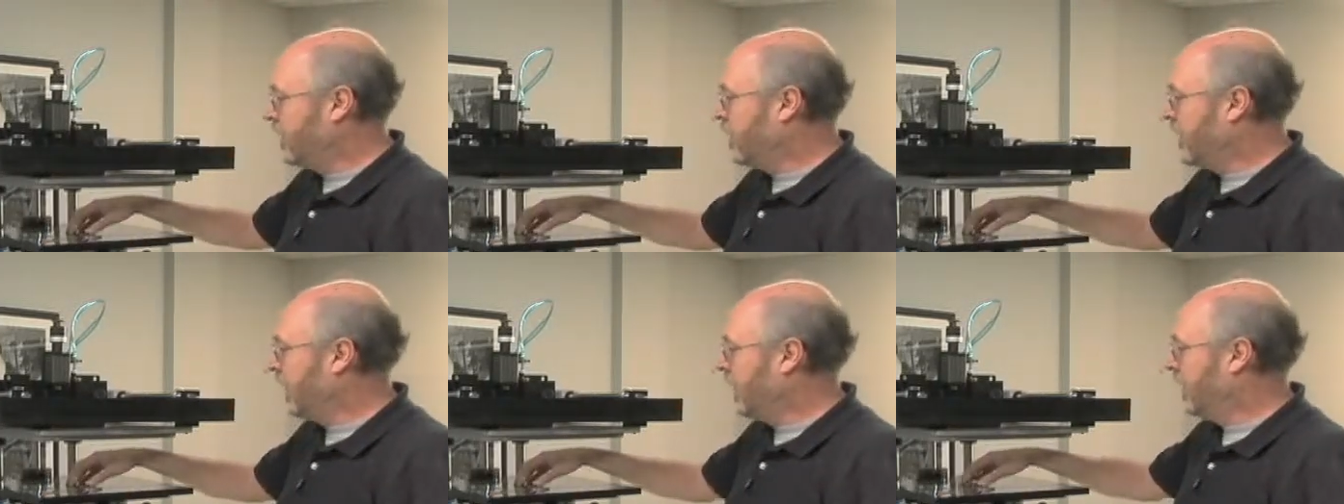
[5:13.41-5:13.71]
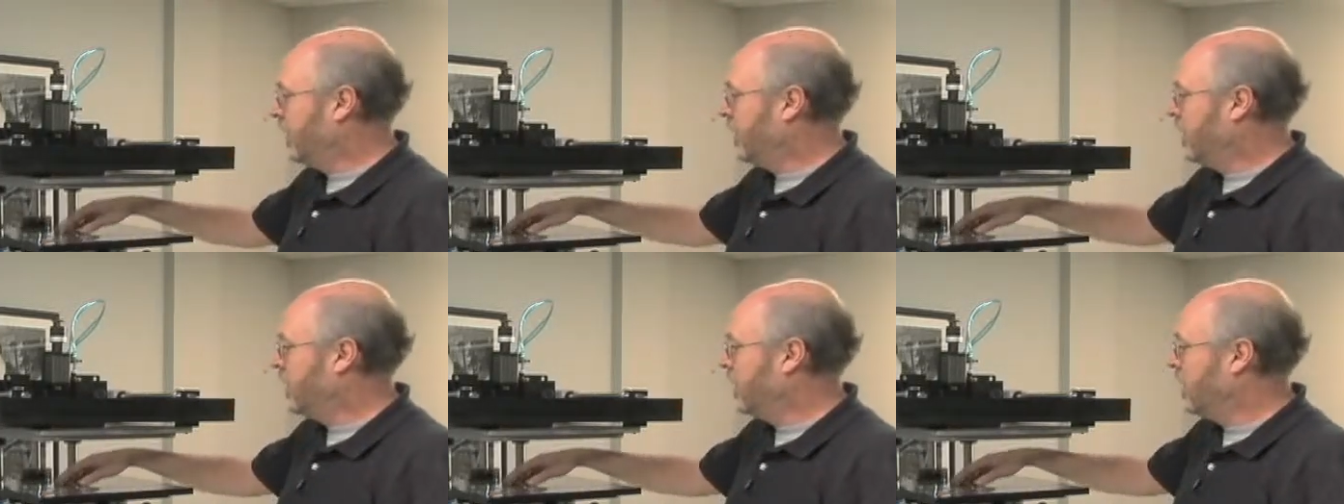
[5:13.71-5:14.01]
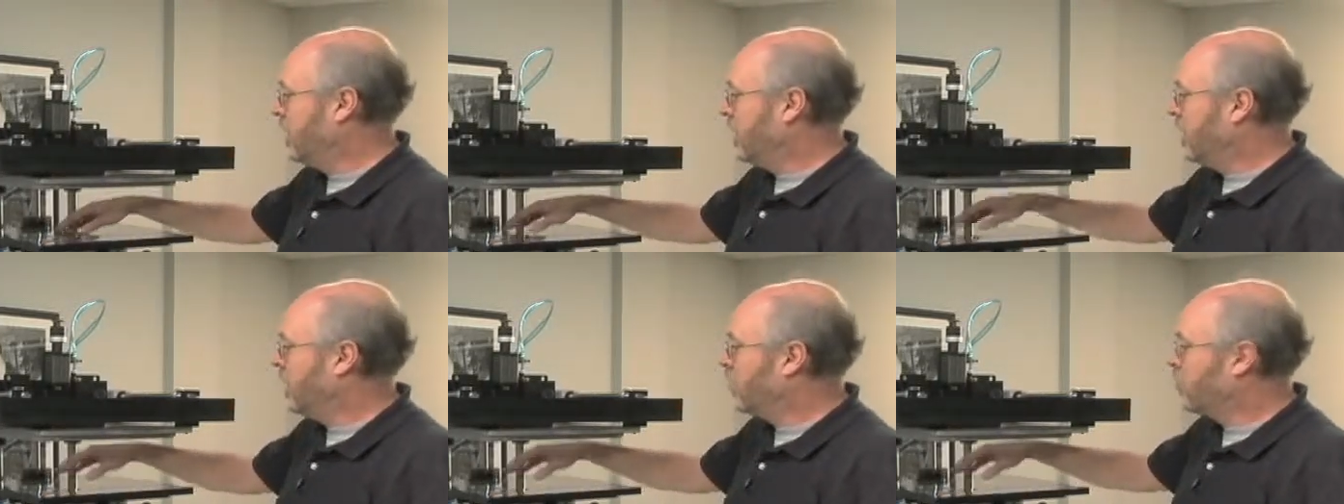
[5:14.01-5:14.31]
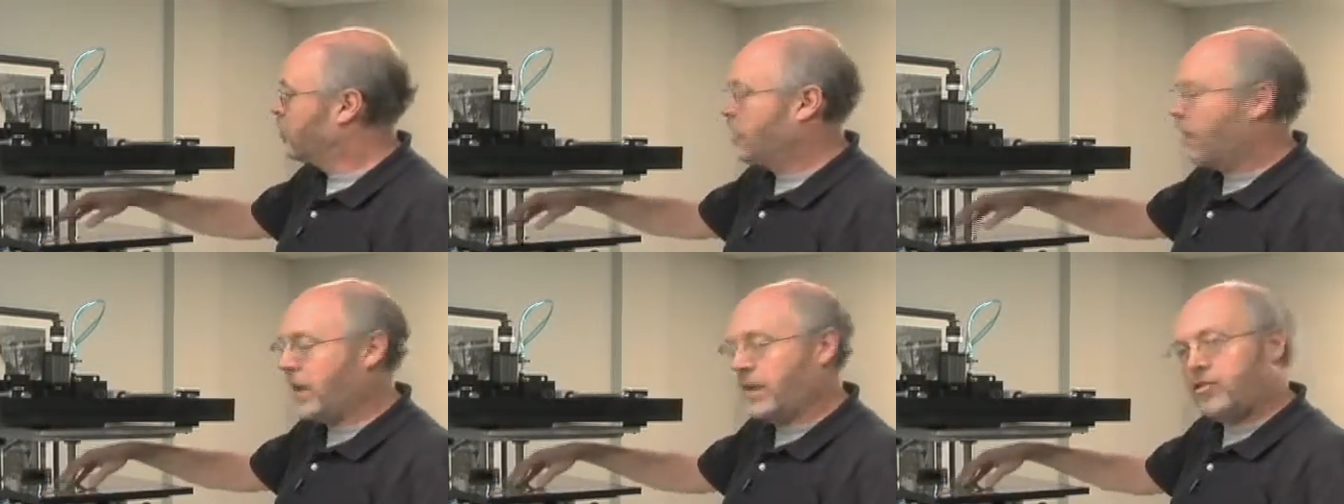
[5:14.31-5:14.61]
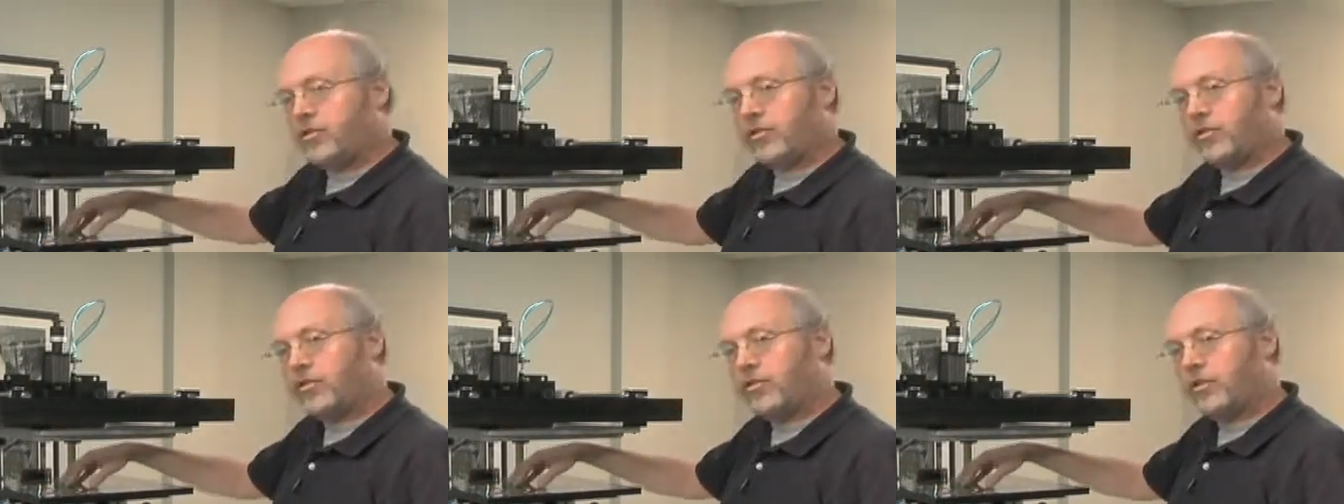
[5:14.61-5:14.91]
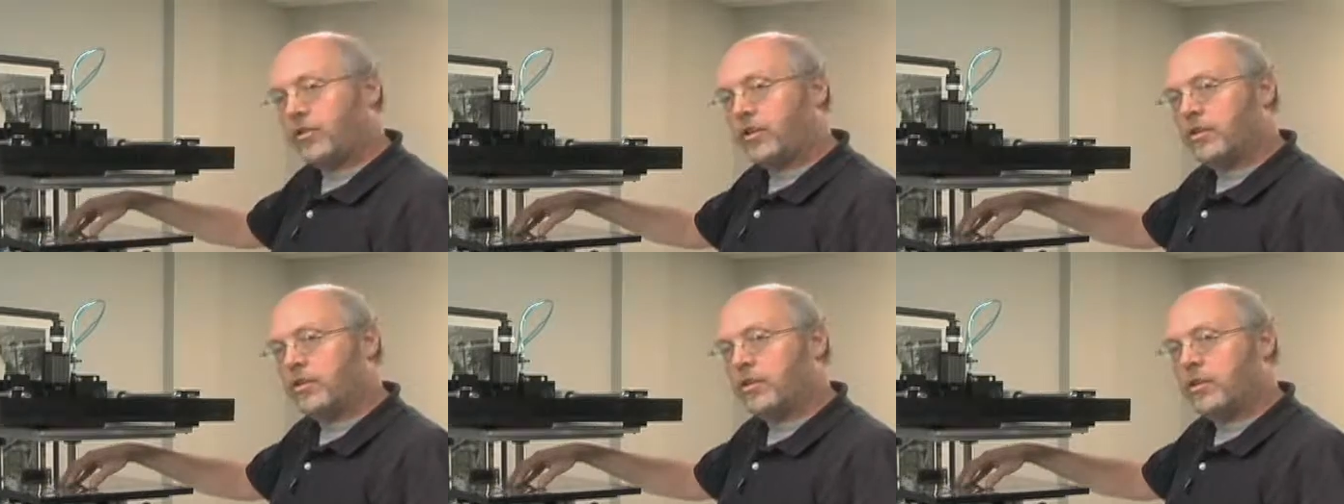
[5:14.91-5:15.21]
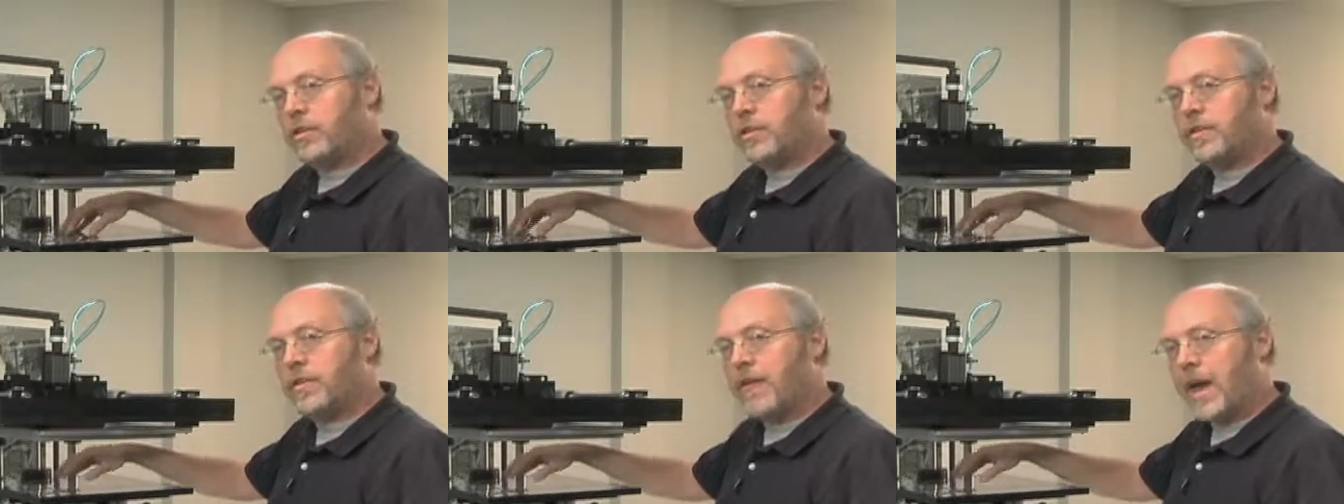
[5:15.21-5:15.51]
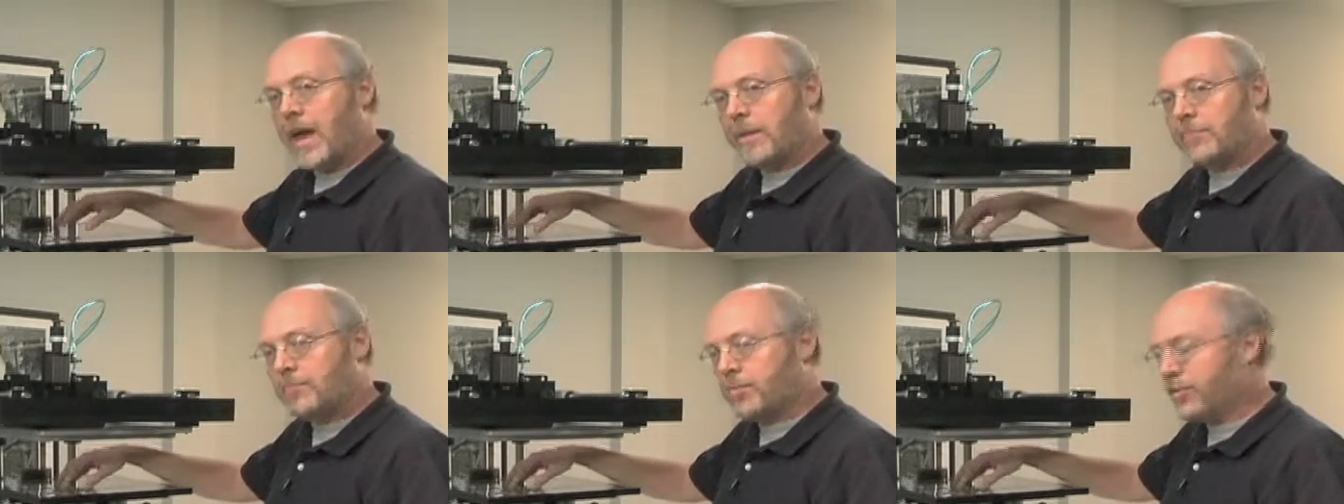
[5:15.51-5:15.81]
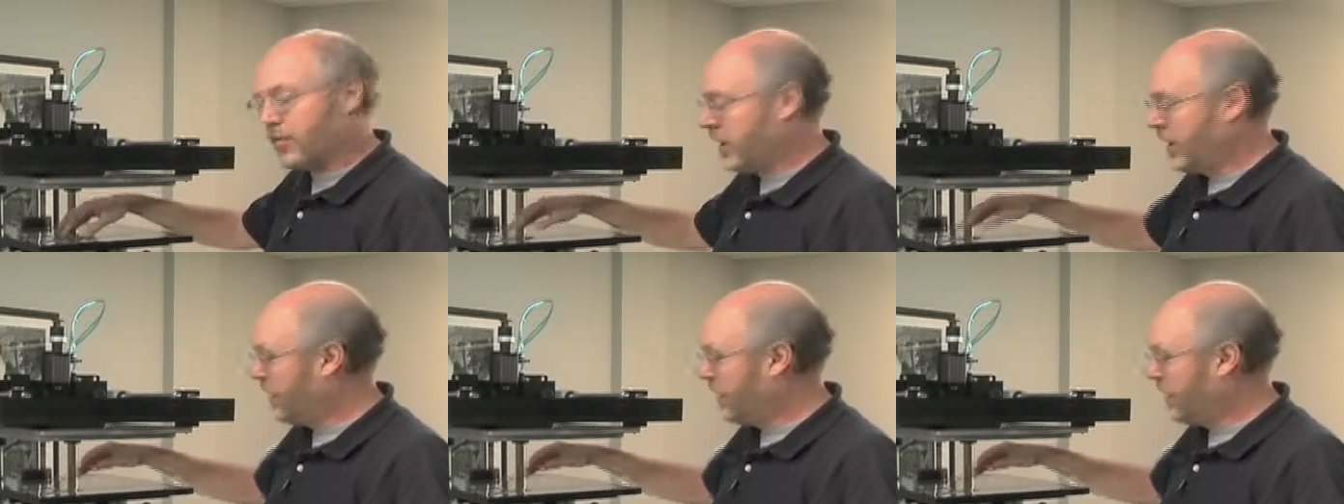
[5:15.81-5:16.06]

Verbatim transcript: can then register that